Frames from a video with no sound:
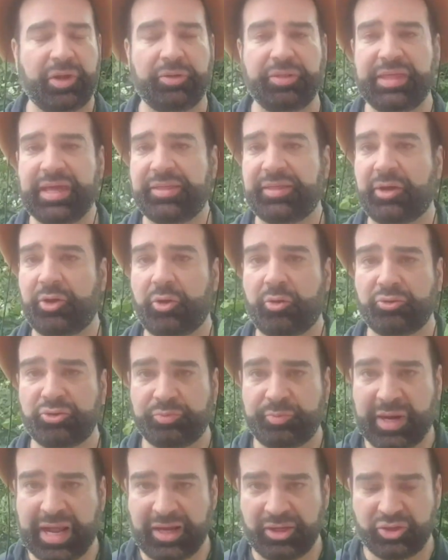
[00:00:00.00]
the other rose
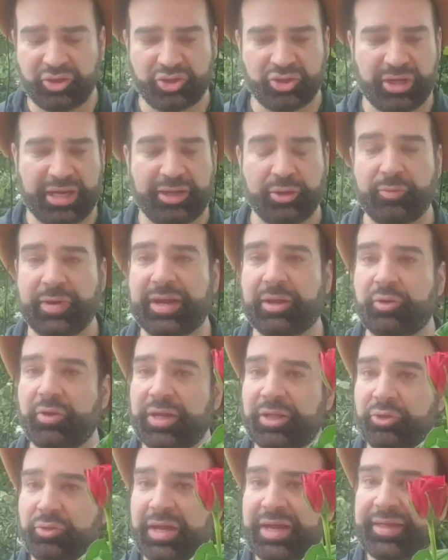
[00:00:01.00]
branch, and we are going to
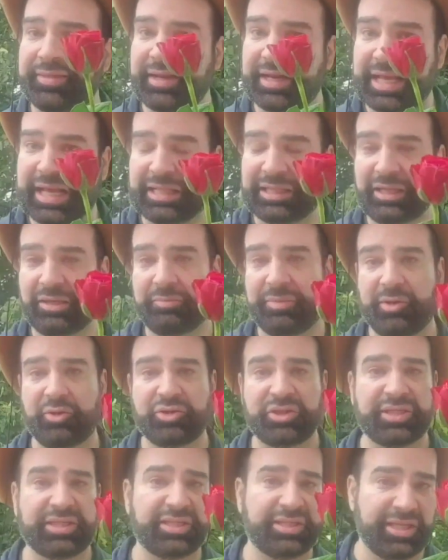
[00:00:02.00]
do another cutting, because
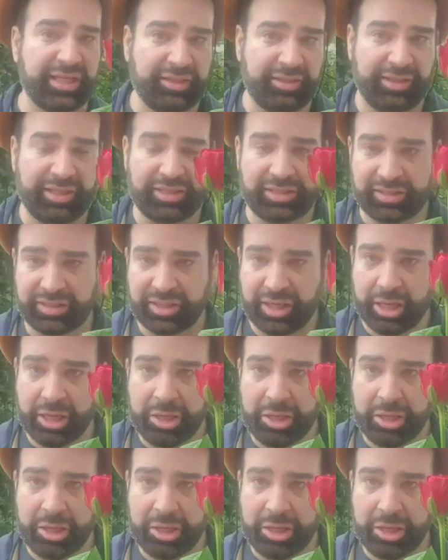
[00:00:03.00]
as I said, this